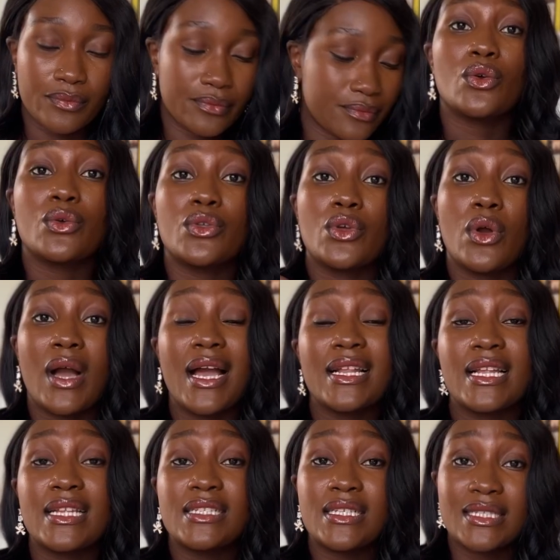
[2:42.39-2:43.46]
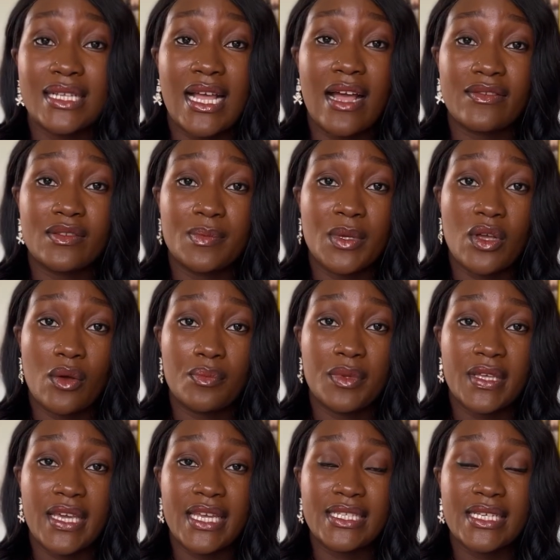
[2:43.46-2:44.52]
So your highlight doesn't have to be
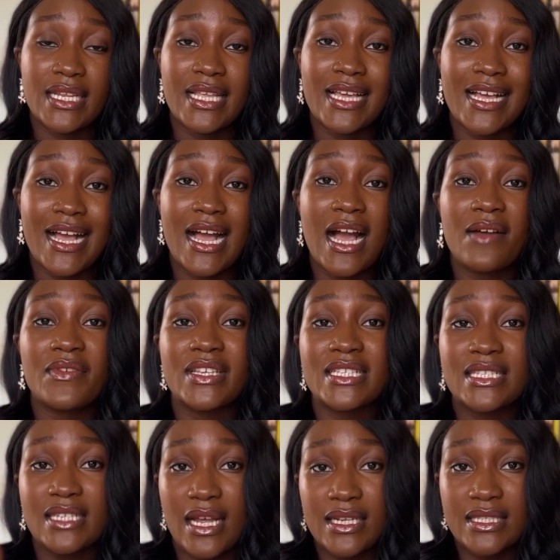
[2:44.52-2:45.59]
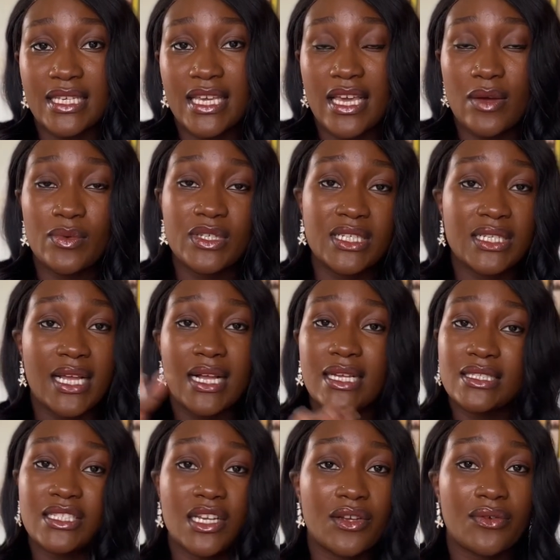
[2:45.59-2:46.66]
complicated. It can have a start here, which is like
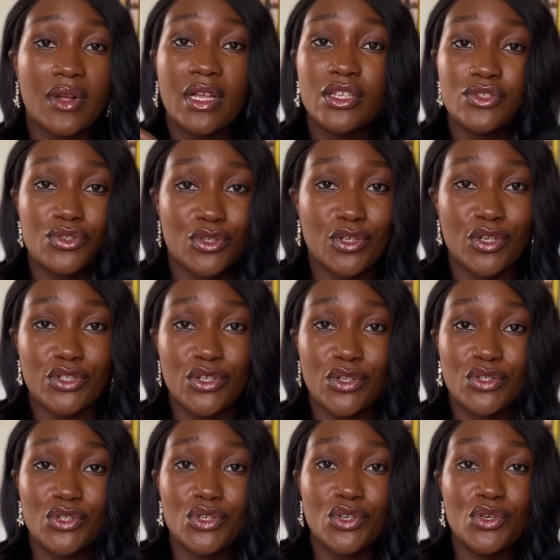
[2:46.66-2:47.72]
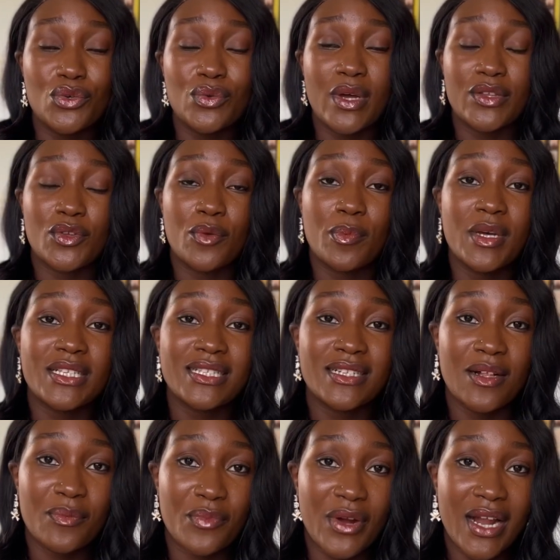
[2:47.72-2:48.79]
a general introduction to you and your
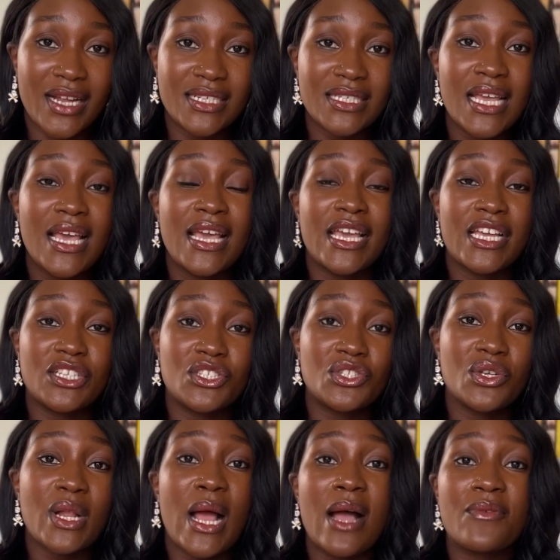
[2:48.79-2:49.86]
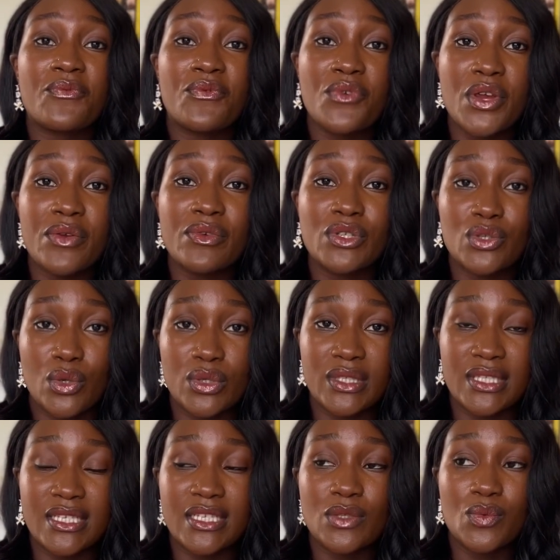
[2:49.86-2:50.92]
personal brand. It should have free
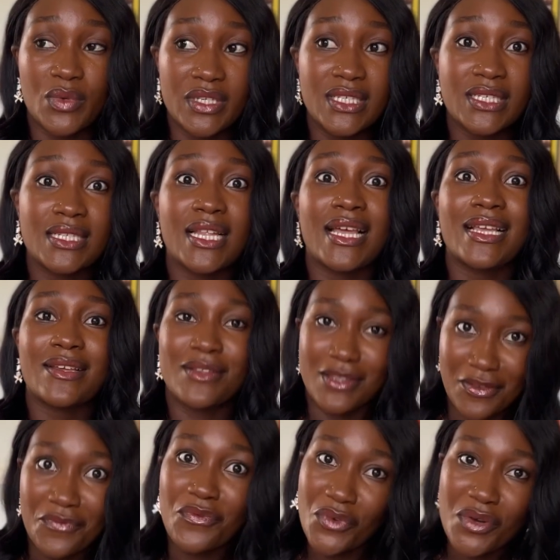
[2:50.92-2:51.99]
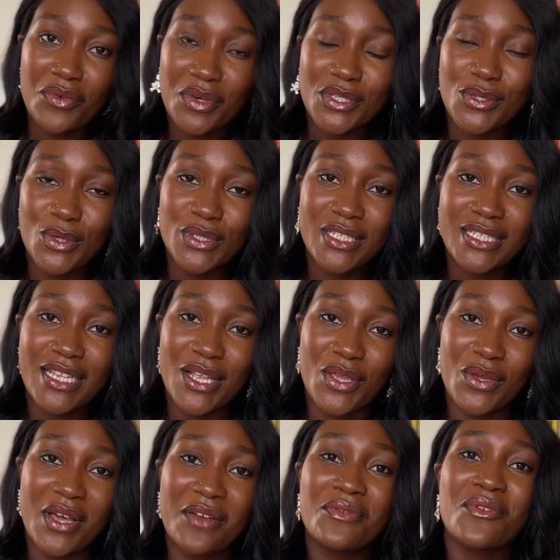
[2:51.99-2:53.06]
resources, which is like the free resources that
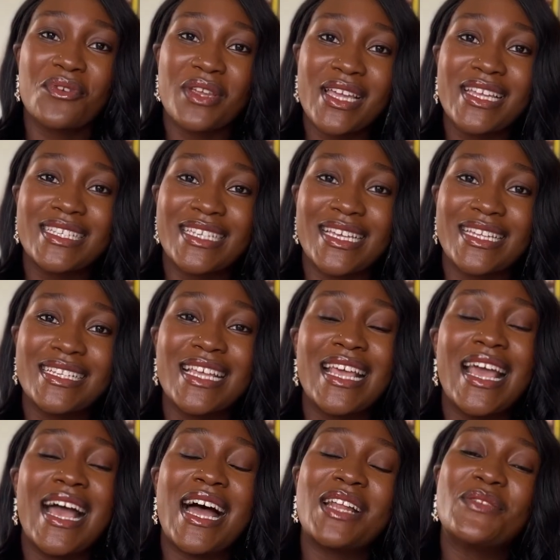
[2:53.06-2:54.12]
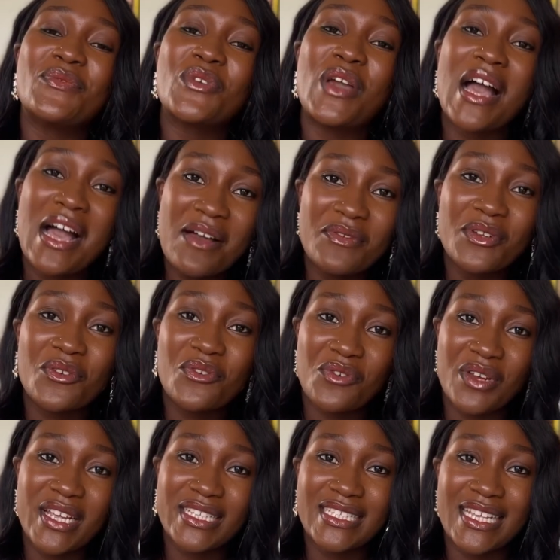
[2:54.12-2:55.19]
you have created. And if you haven't
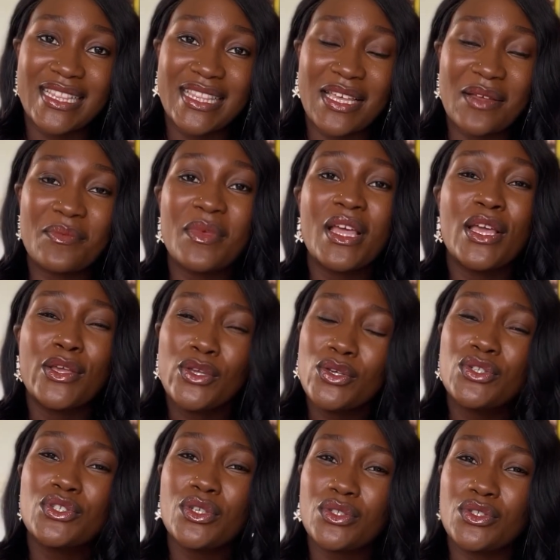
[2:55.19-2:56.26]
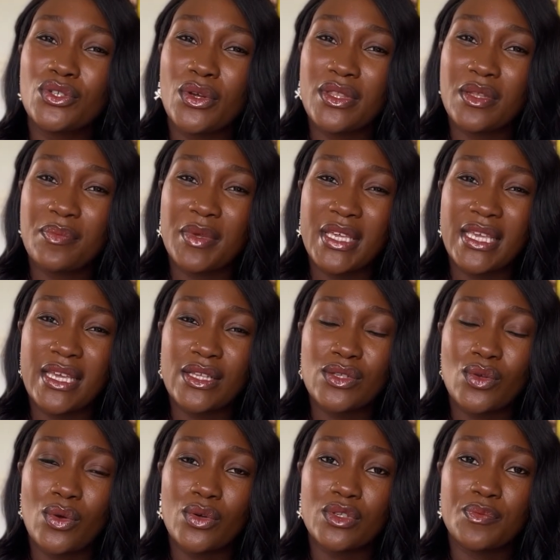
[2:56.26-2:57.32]
created them, you should join the Big Yes
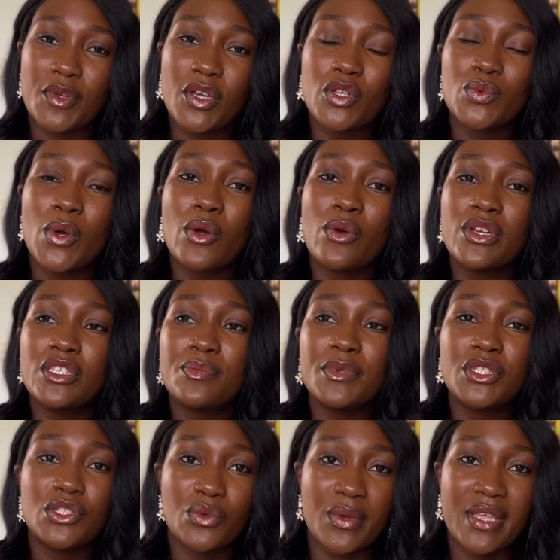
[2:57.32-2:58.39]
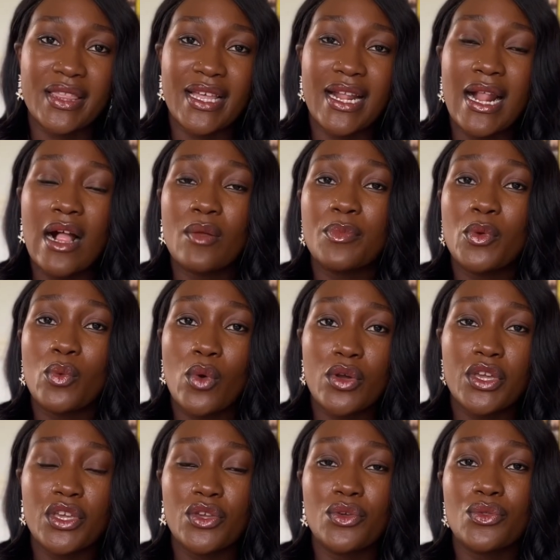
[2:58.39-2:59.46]
course because we're going to be doing that. I'll be
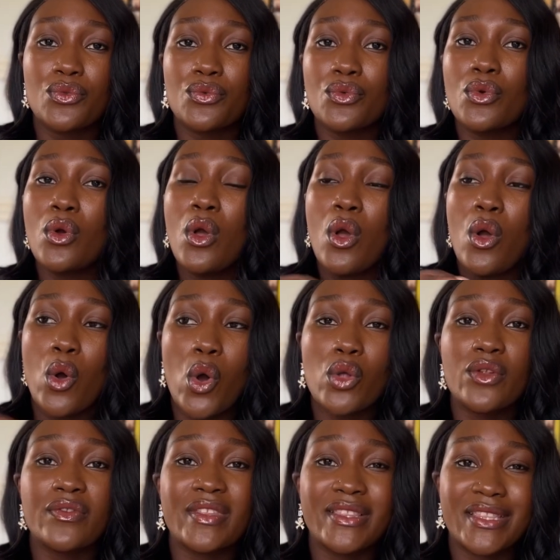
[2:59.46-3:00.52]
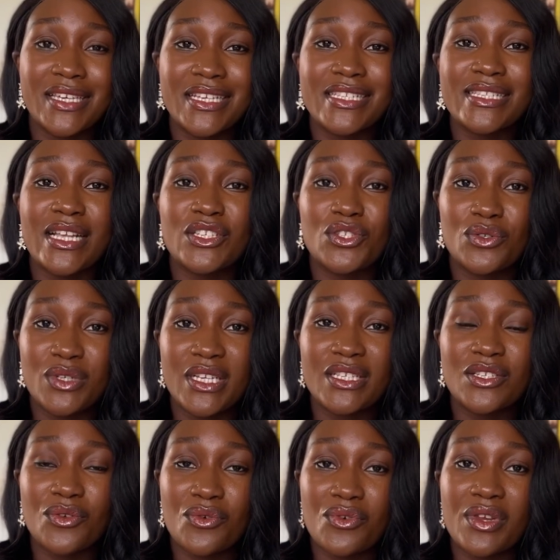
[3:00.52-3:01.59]
walking you through all of the things that you need
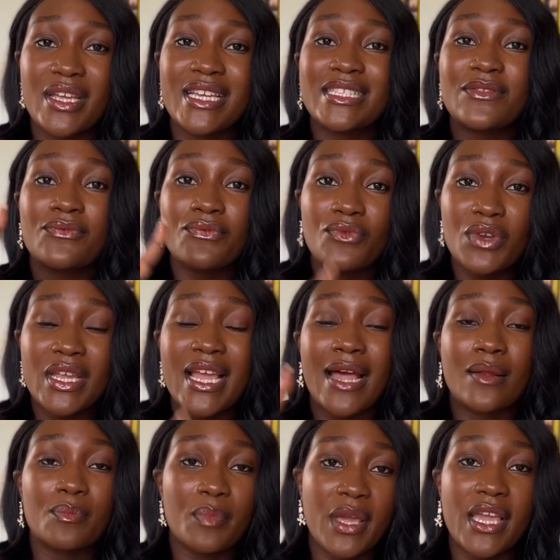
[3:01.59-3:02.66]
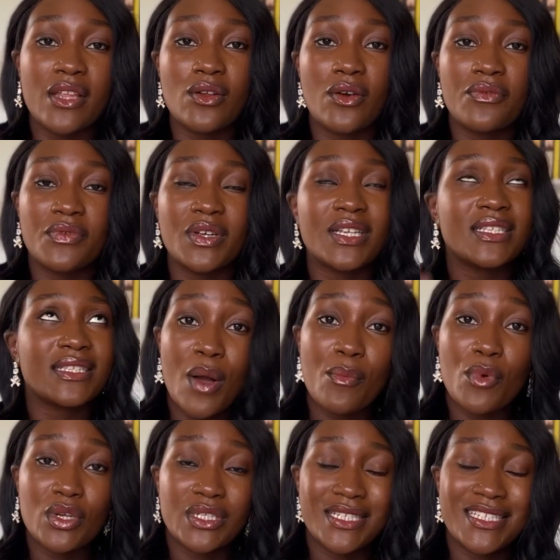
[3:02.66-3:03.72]
to create free and paid offers. Want
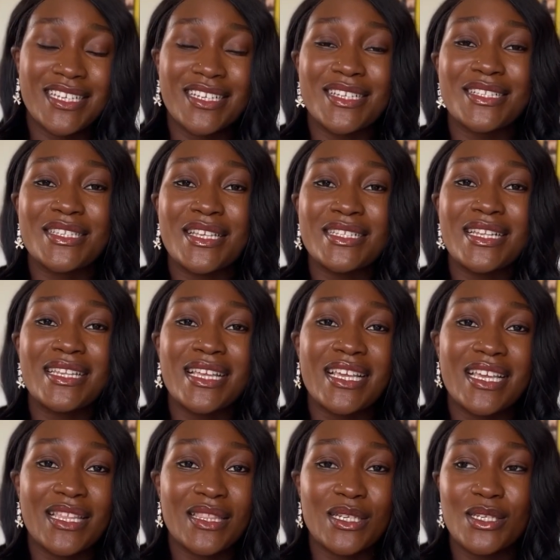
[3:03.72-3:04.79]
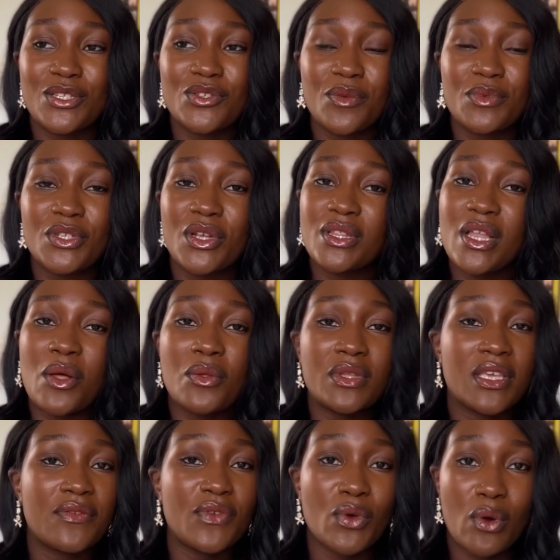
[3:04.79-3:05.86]
more details? There's a link in the description that will
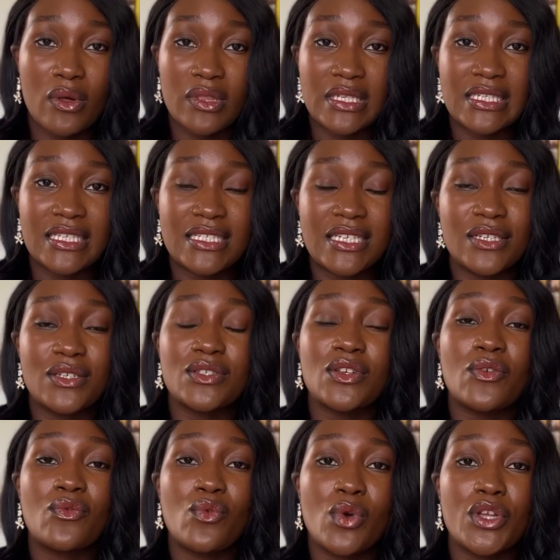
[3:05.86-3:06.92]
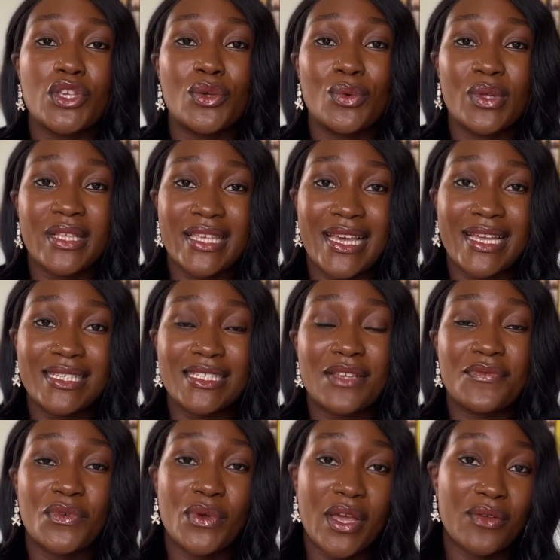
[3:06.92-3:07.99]
give you all the details of what you will get
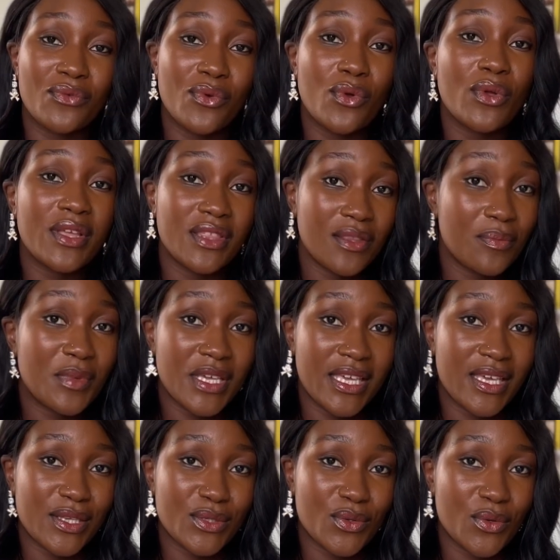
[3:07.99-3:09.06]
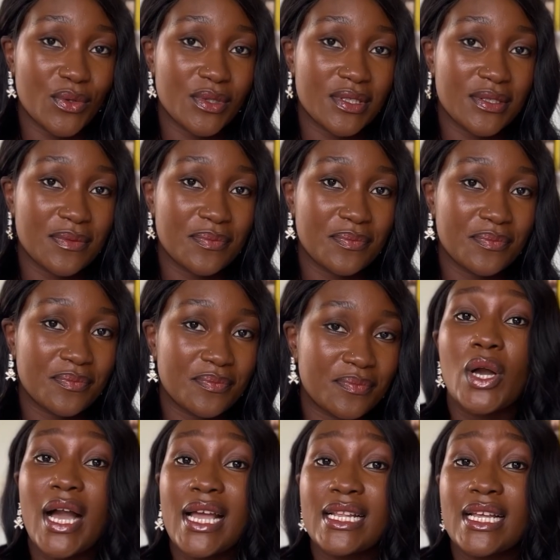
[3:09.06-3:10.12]
if you enroll in the Big Yes course. Your
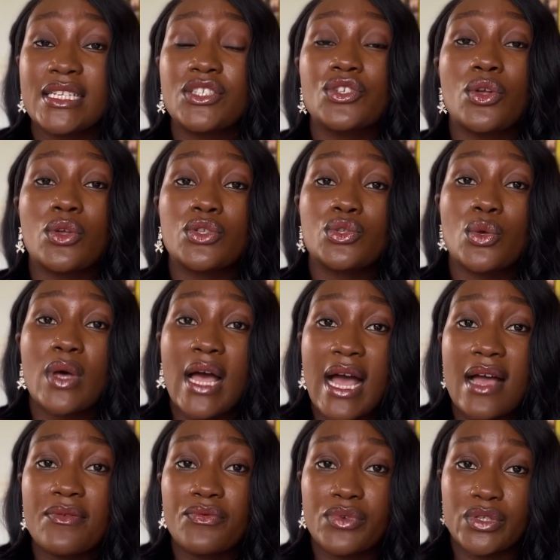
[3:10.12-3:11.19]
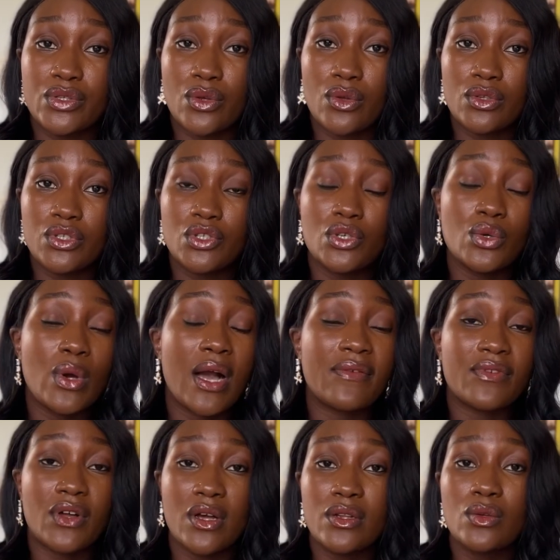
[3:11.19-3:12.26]
highlights should also have results. You
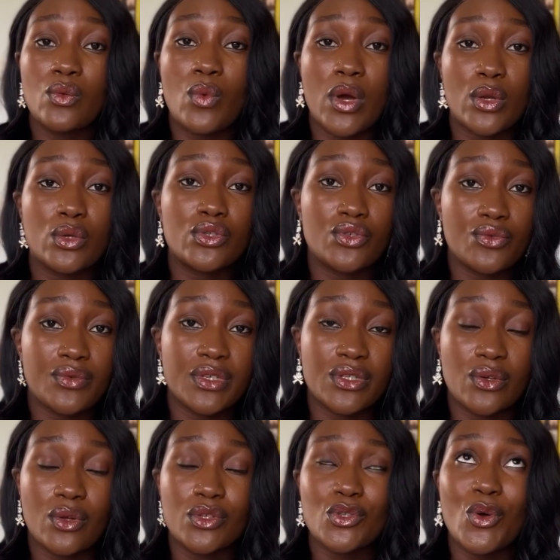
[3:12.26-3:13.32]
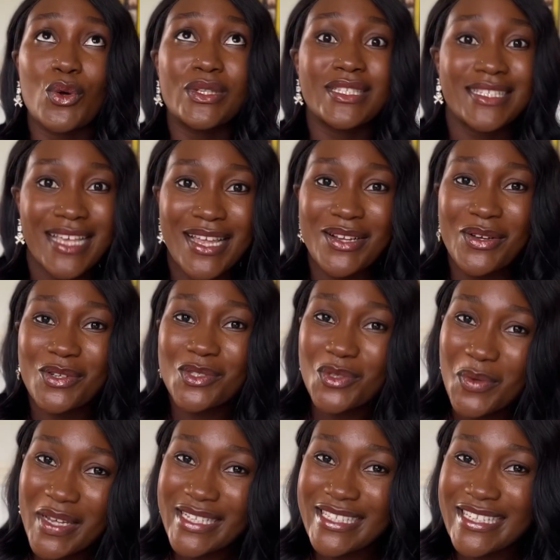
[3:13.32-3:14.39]
have gotten 1 or 2 results, or 10 or
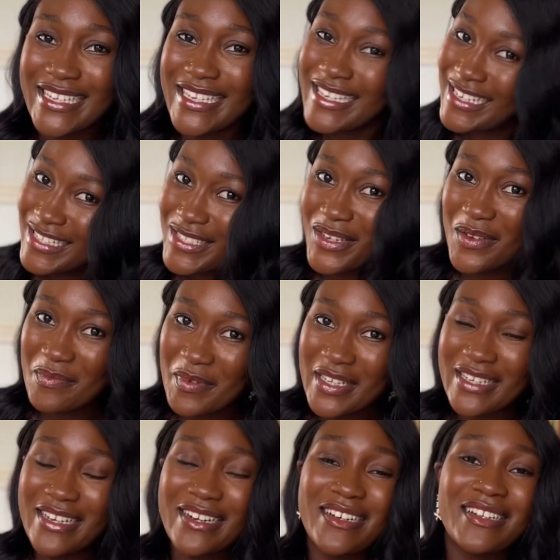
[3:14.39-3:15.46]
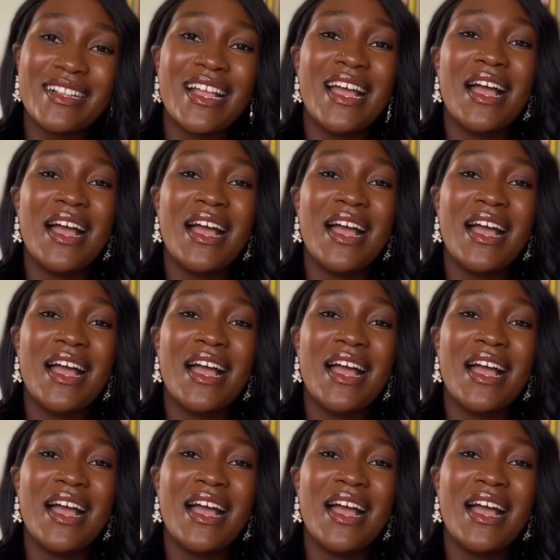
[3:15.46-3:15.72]
20, because you're a big girl.